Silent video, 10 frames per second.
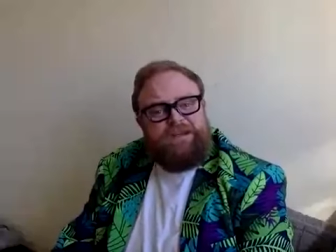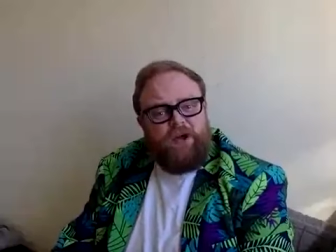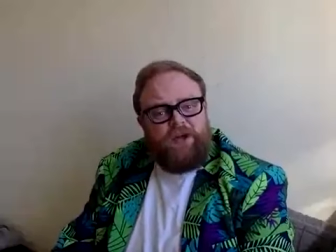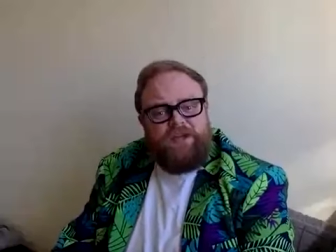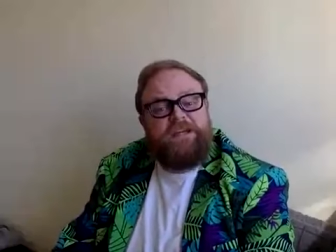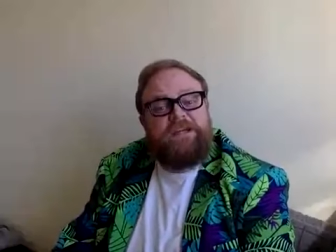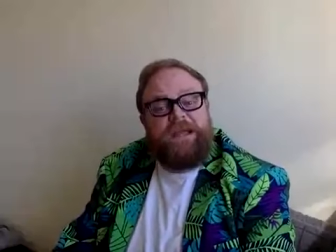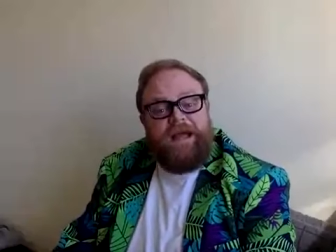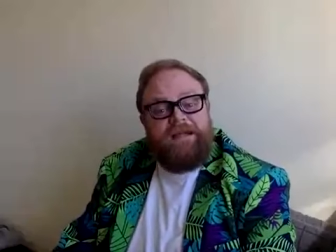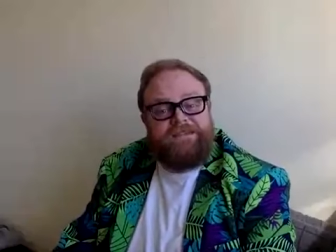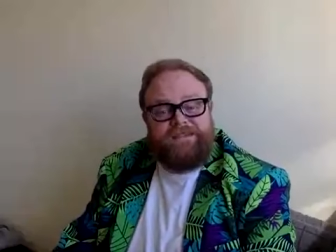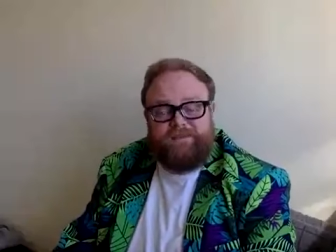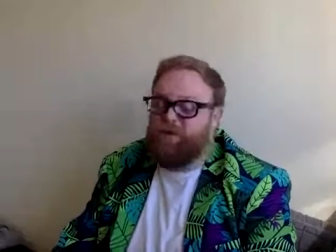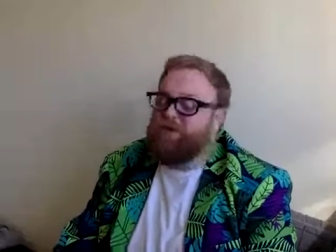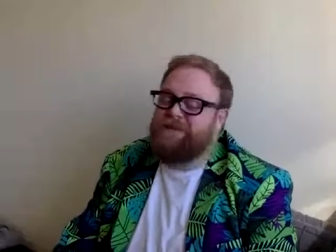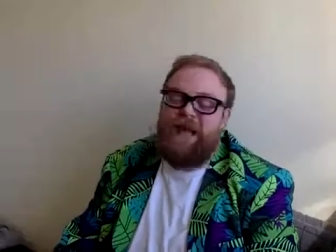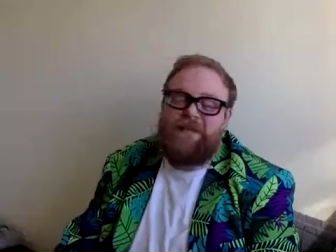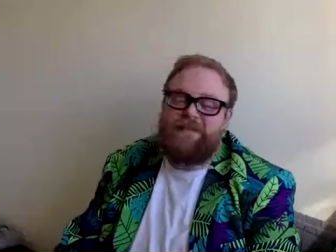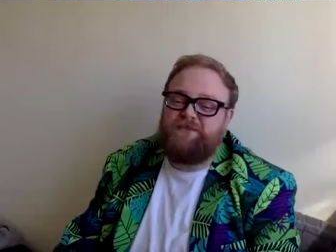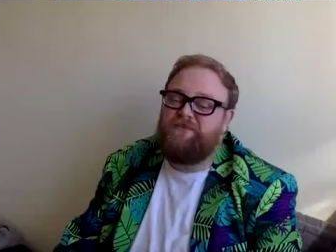like cats, because
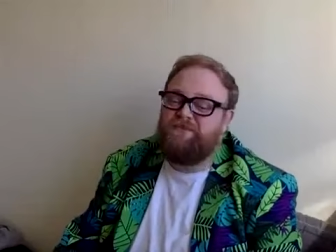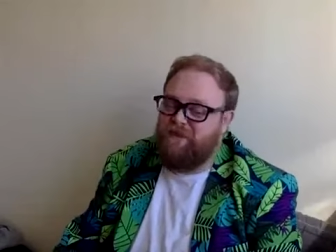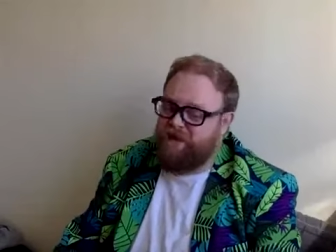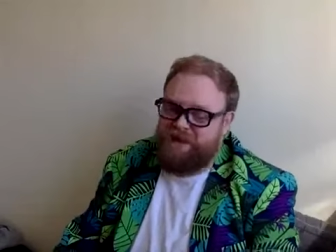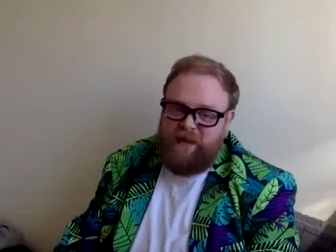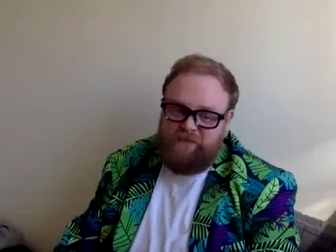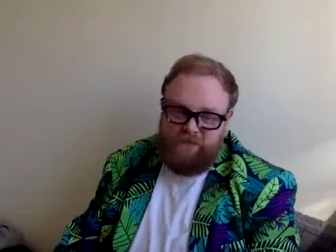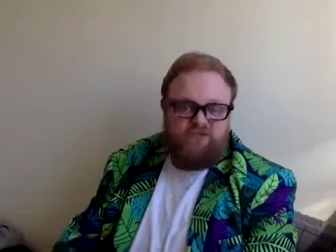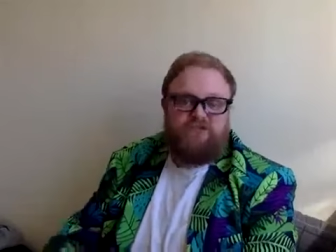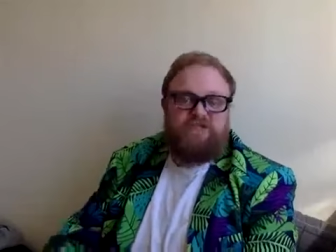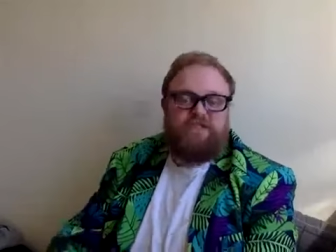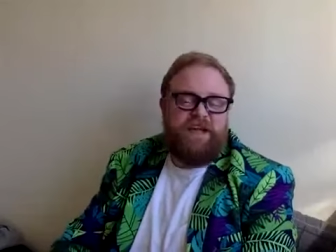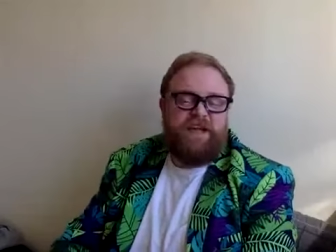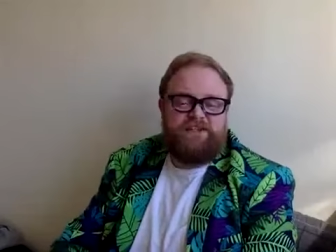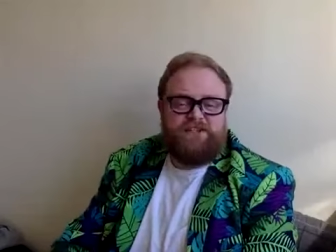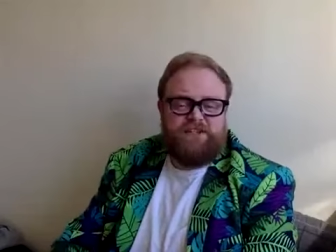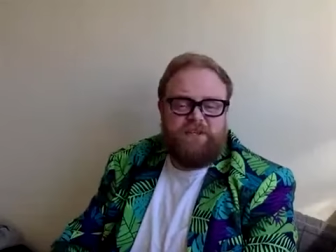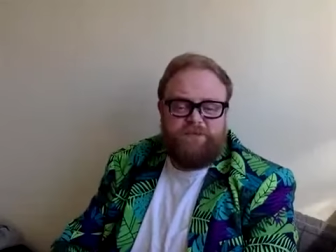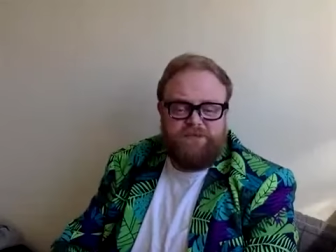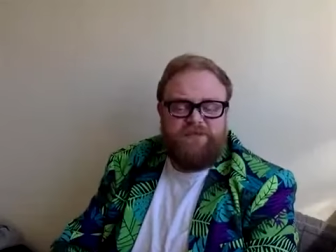cats were very important in ancient
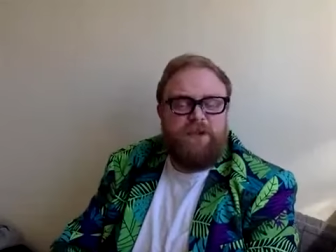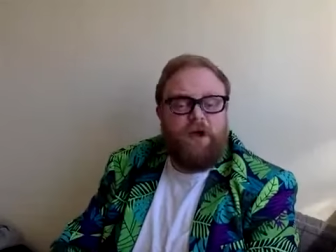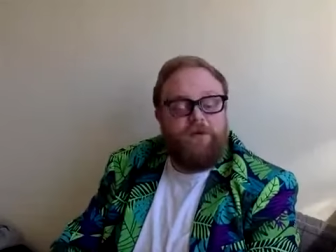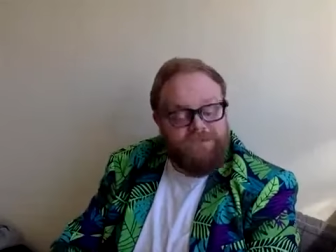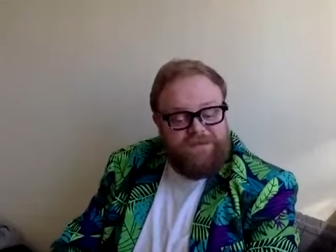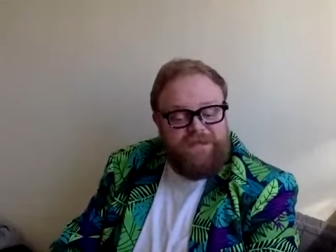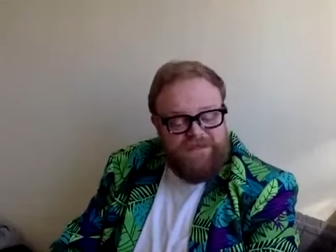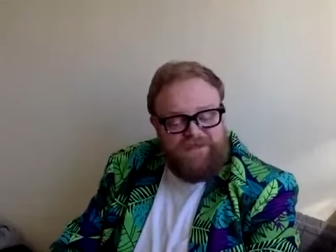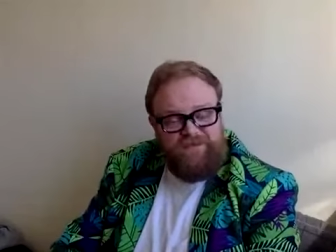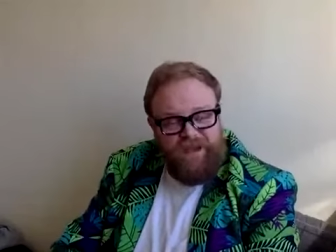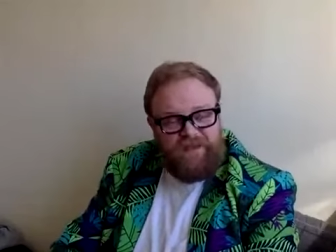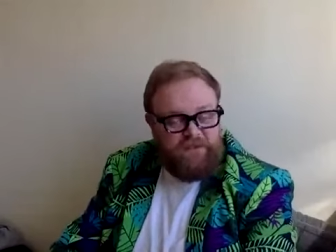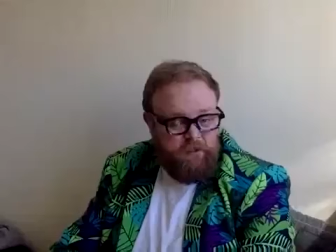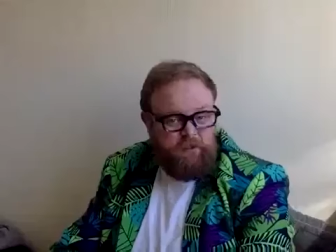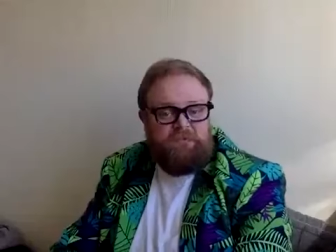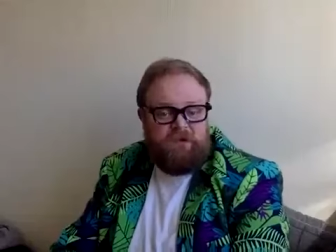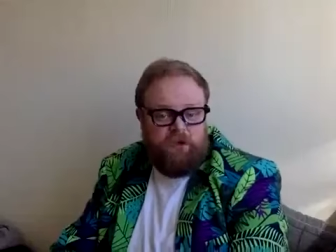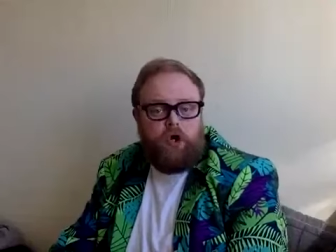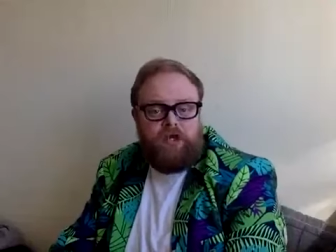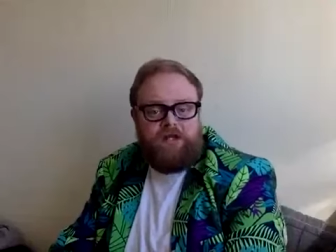Egyptian times, and this is fact number
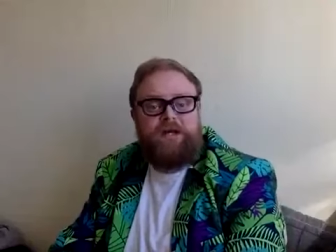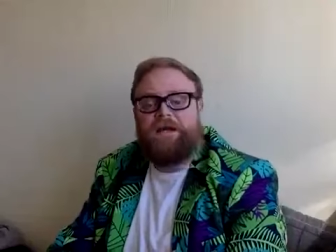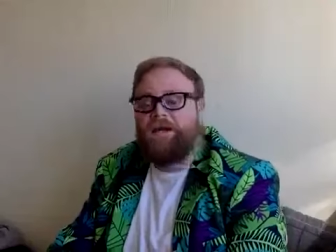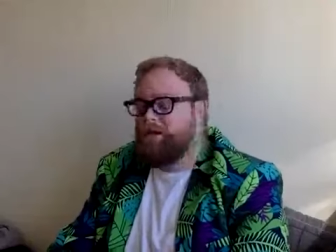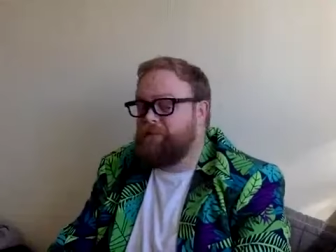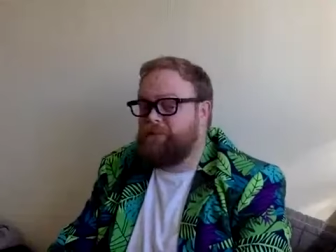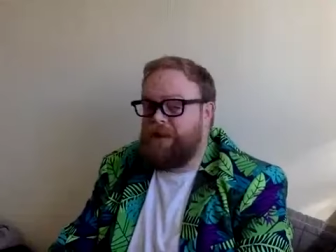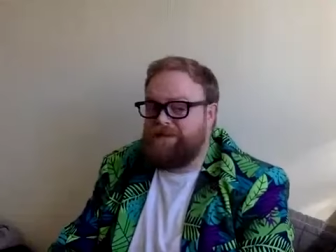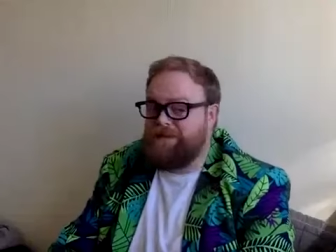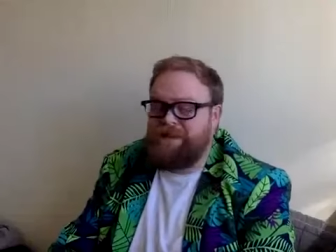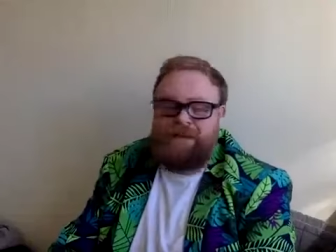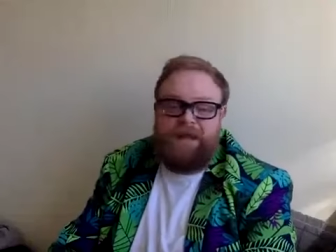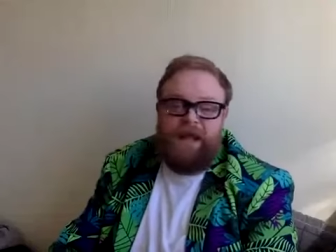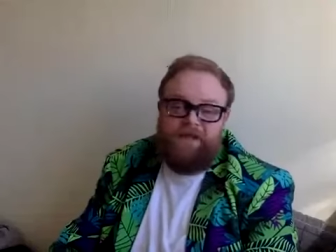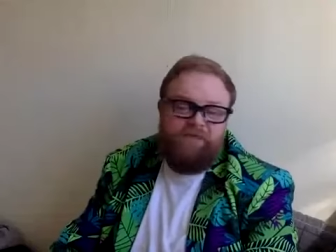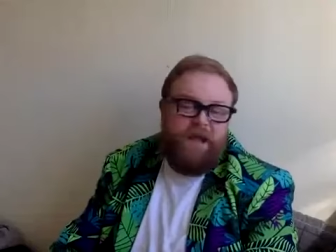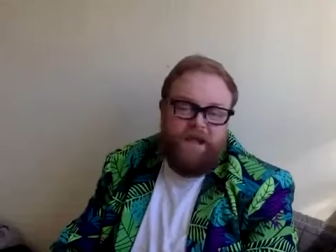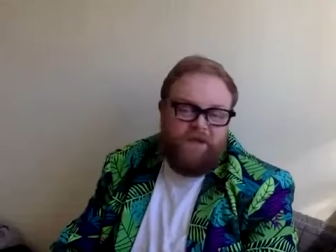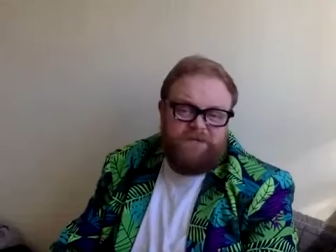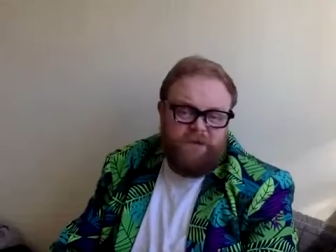nine that basically every
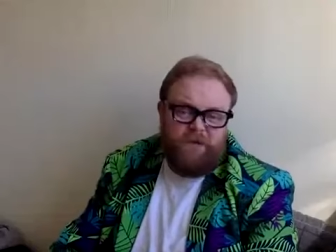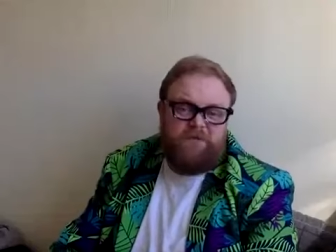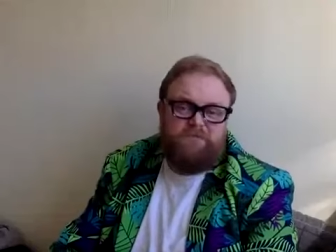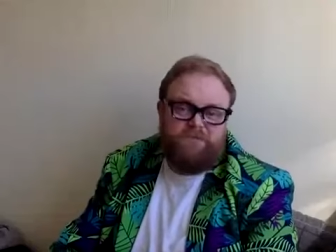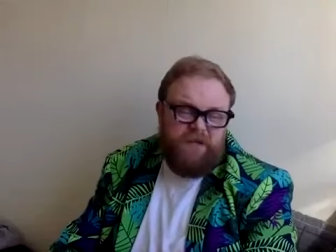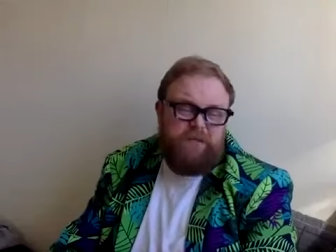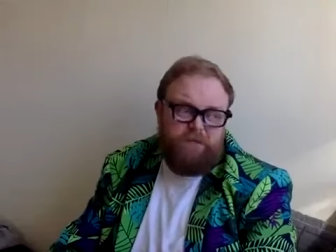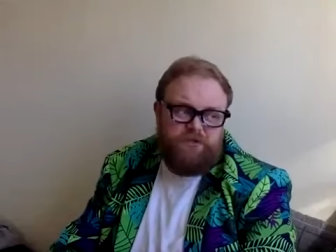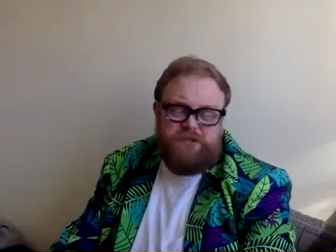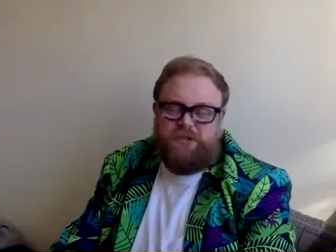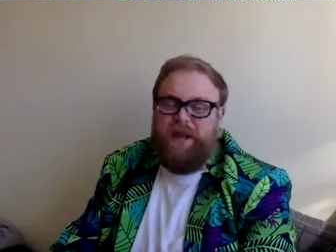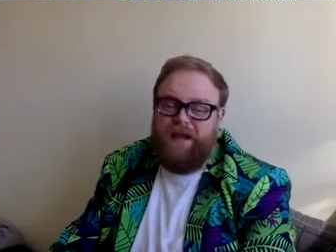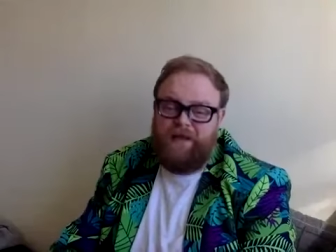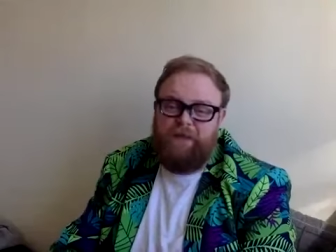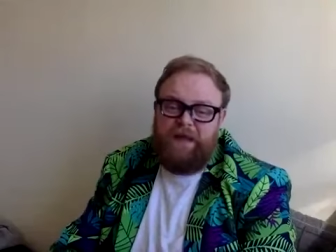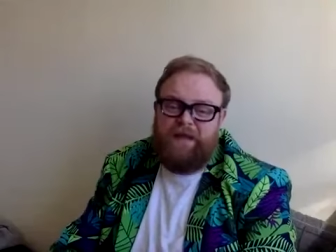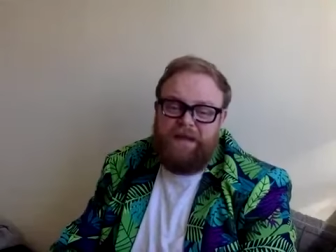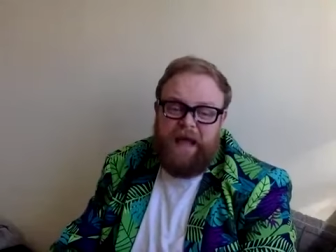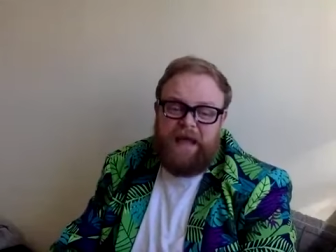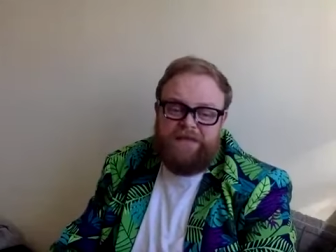household pretty much had a pet
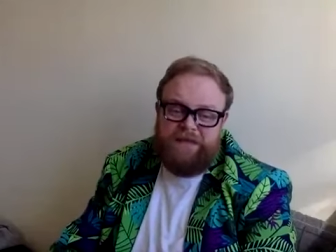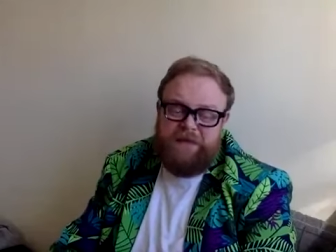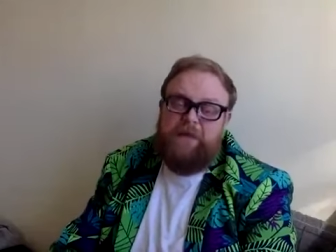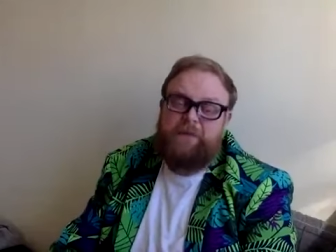cat